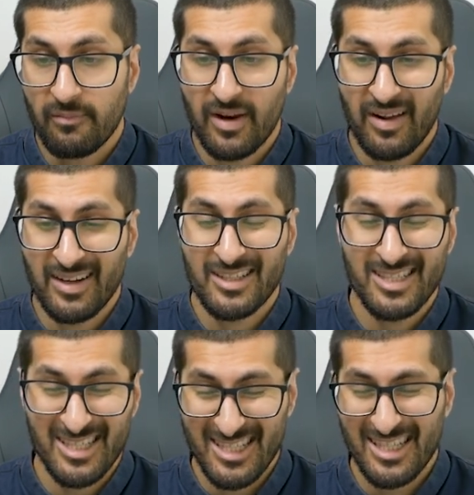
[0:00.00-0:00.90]
And I
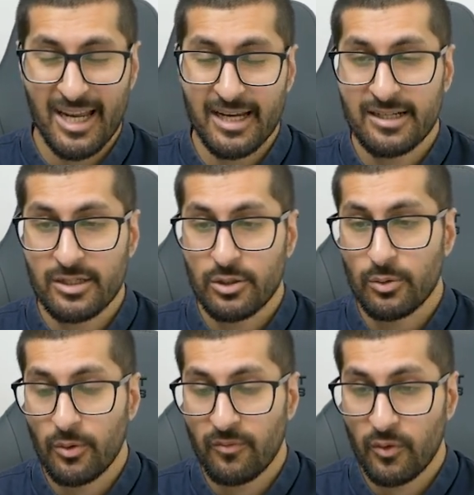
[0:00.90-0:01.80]
tend
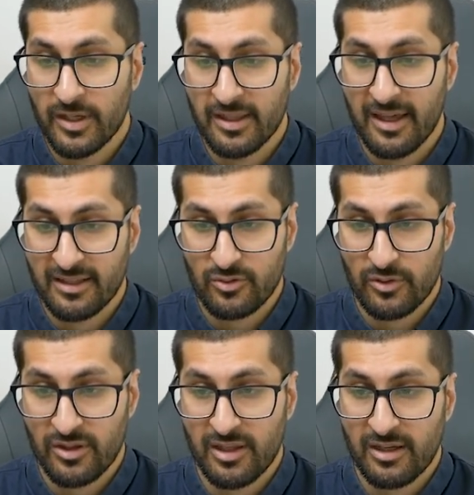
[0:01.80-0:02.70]
to avoid that sort
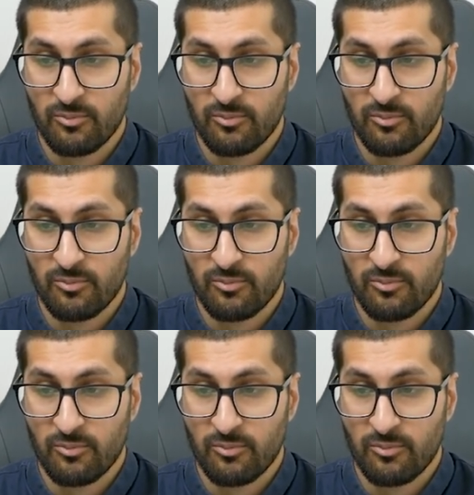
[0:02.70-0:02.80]
of thing.